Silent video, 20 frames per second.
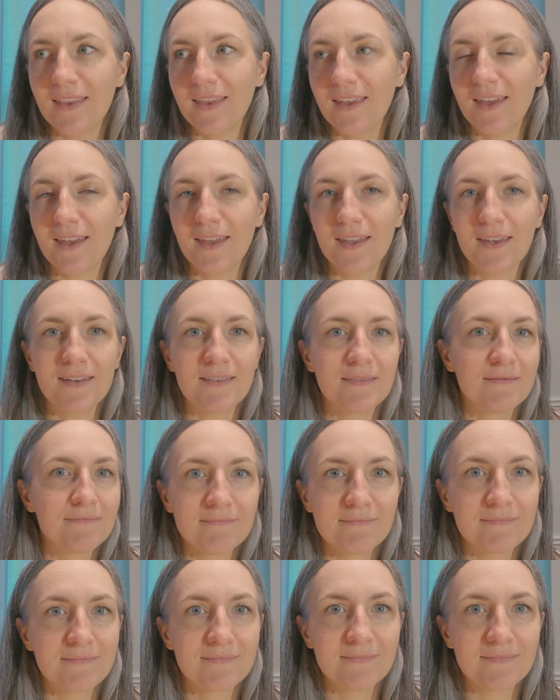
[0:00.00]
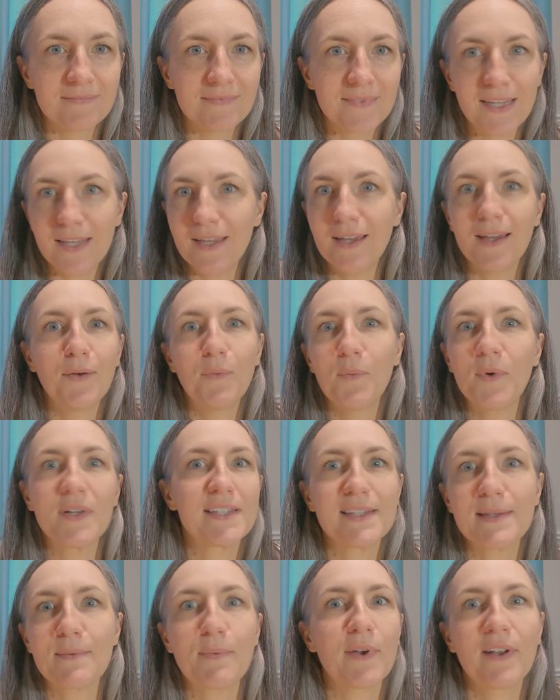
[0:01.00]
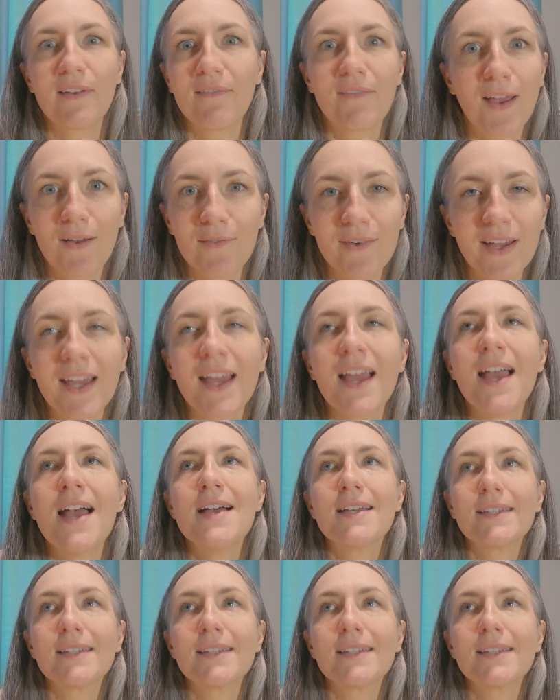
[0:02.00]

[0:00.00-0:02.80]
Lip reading: then what's the point of going?